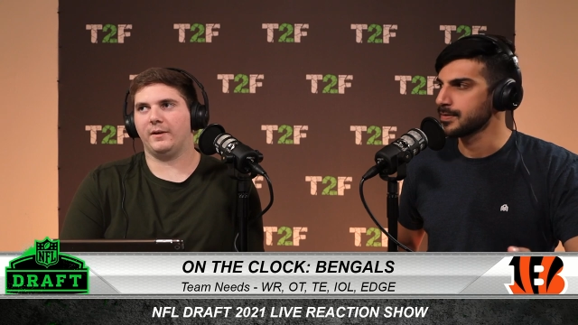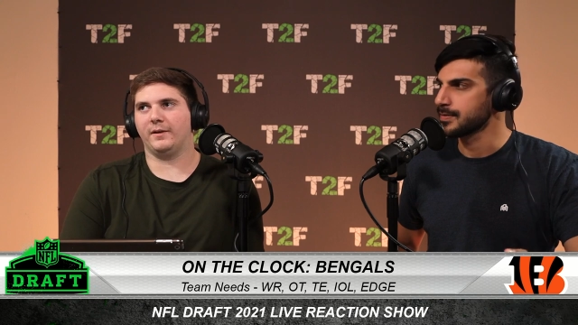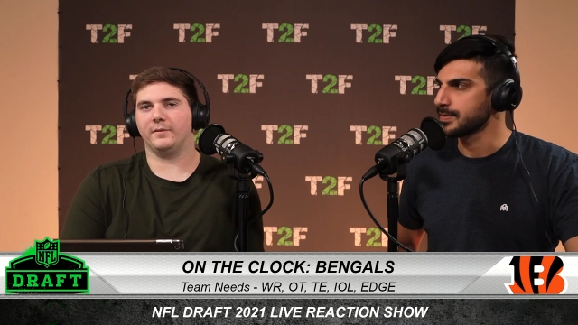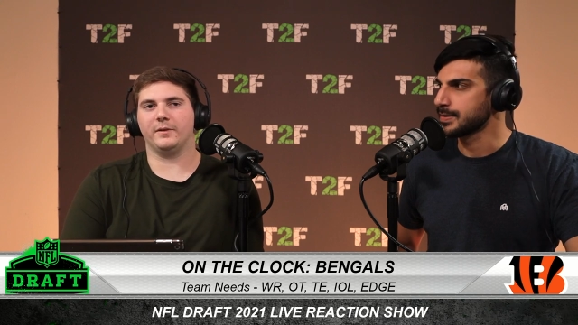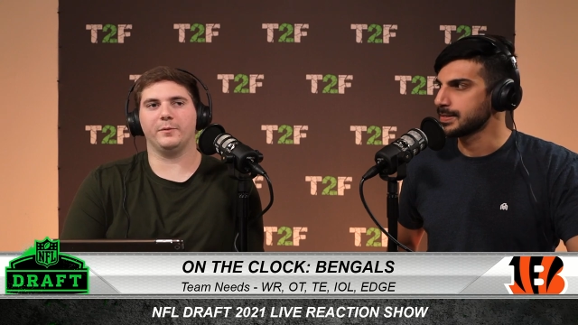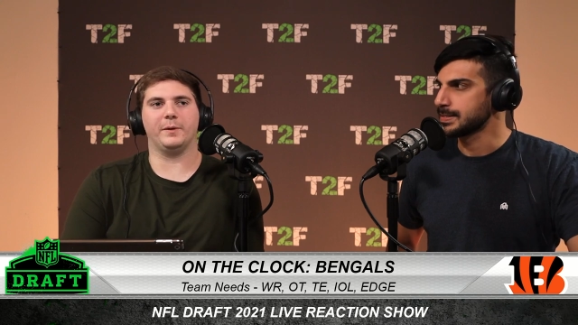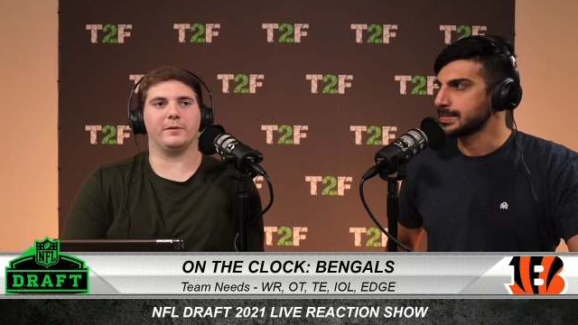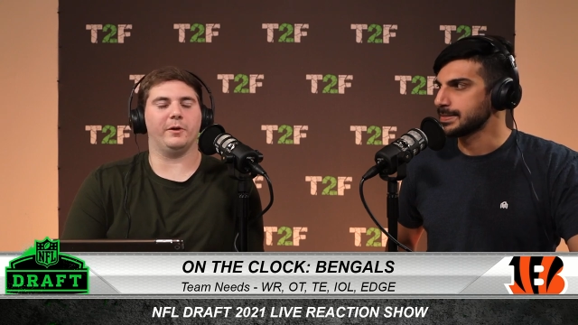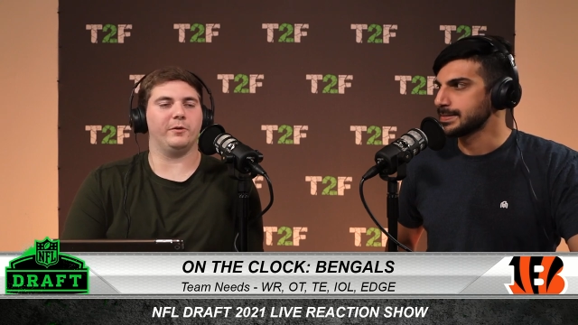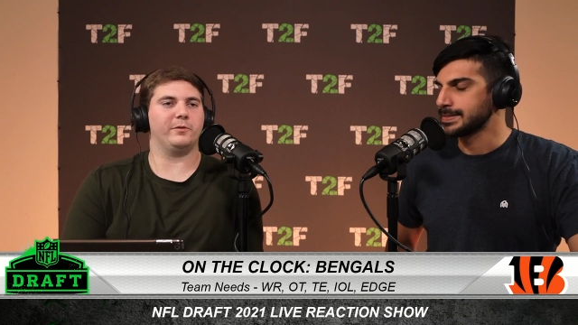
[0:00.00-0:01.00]
Speaker 1: Yeah, it'll be
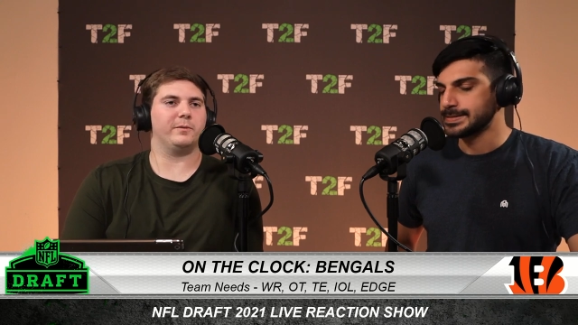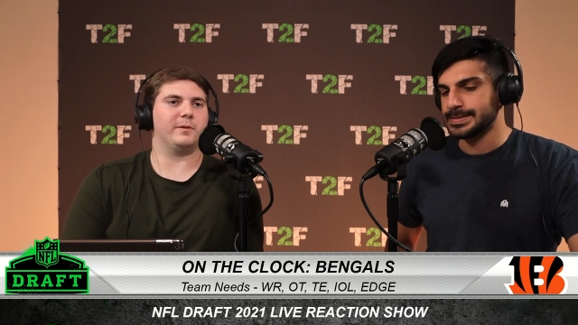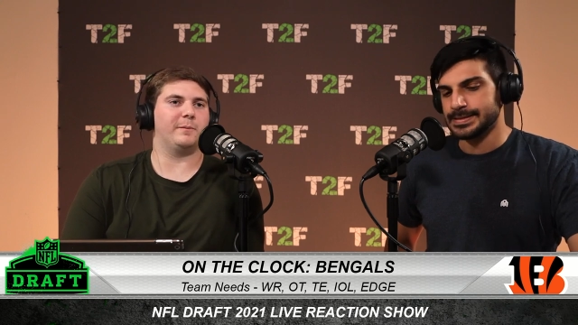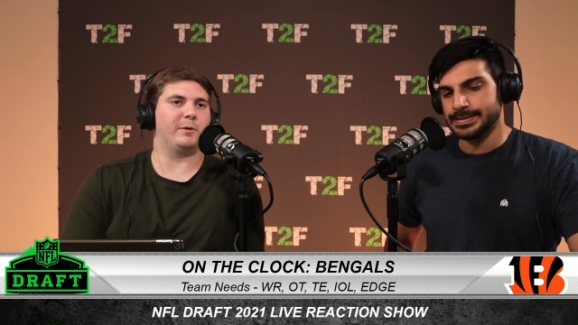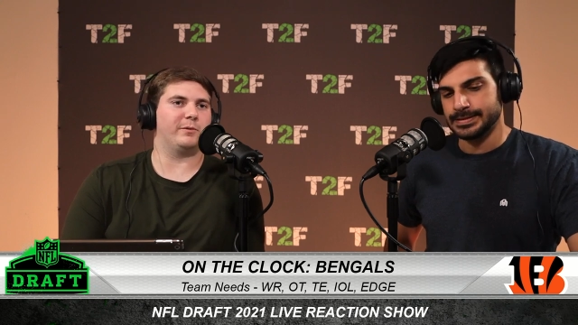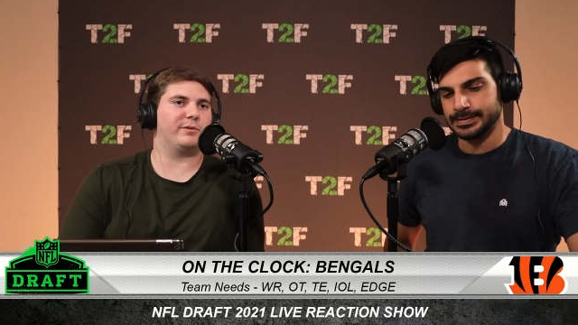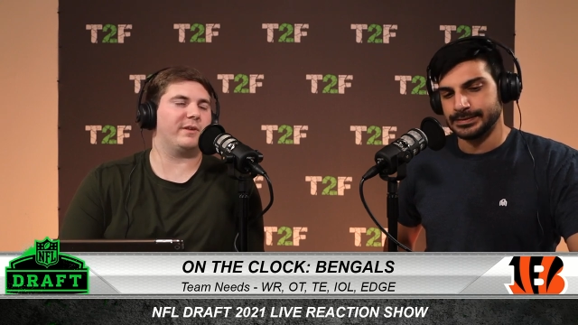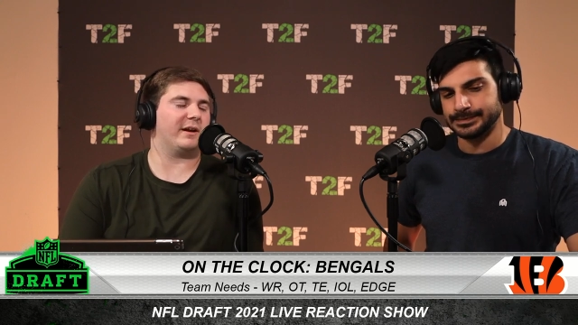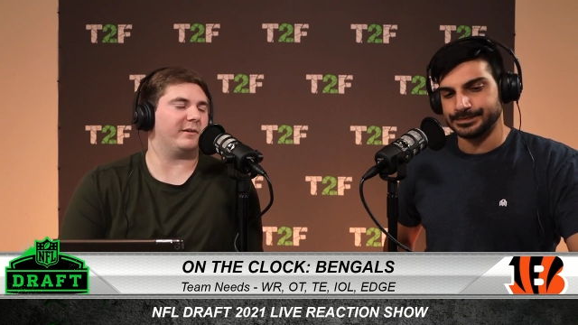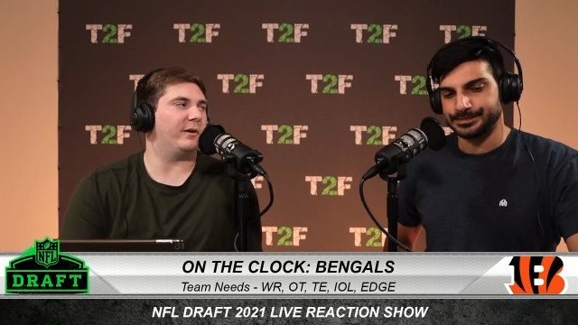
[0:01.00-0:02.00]
close. I mean, with
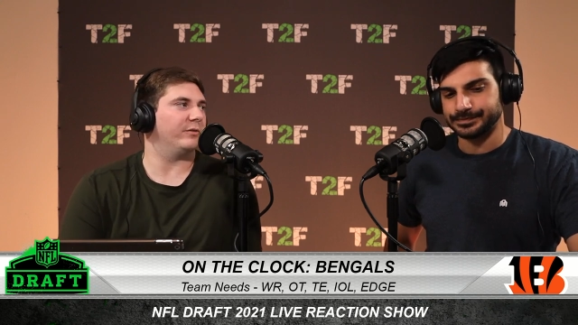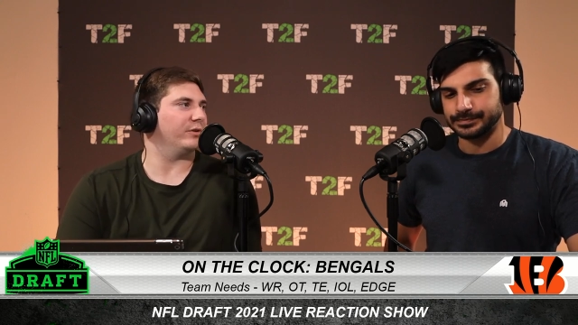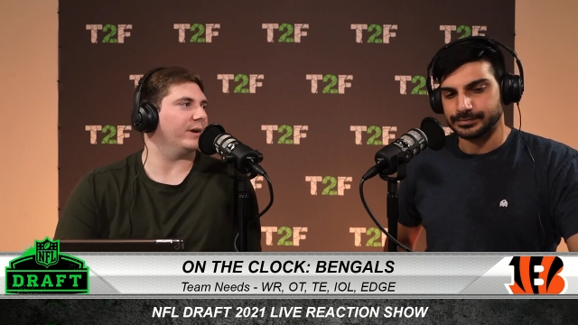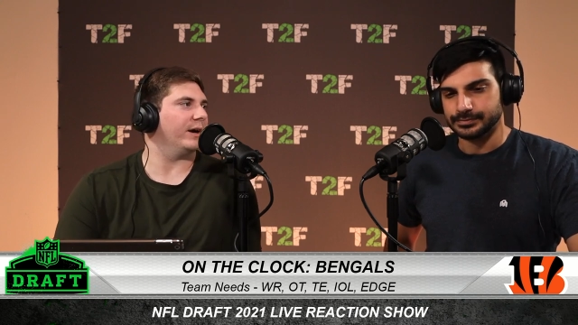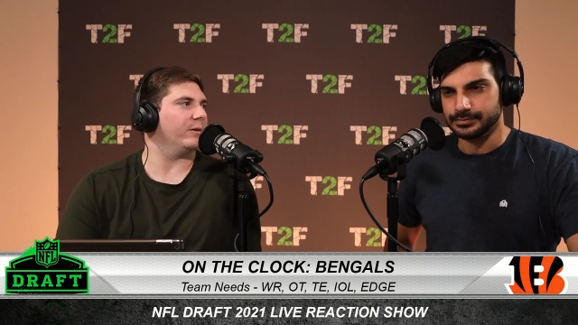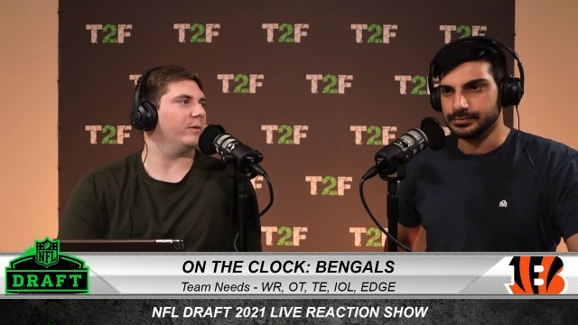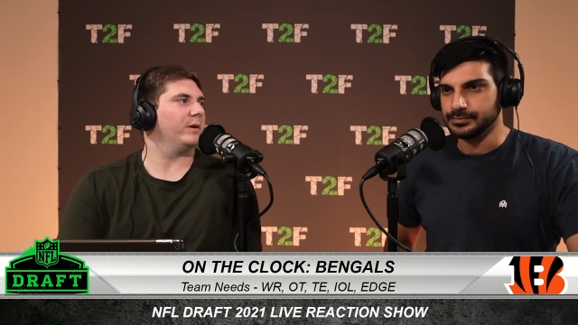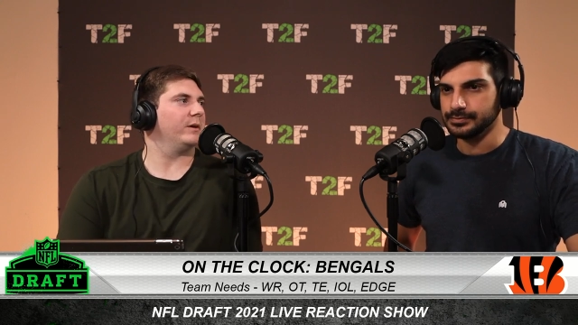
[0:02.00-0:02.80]
technology now,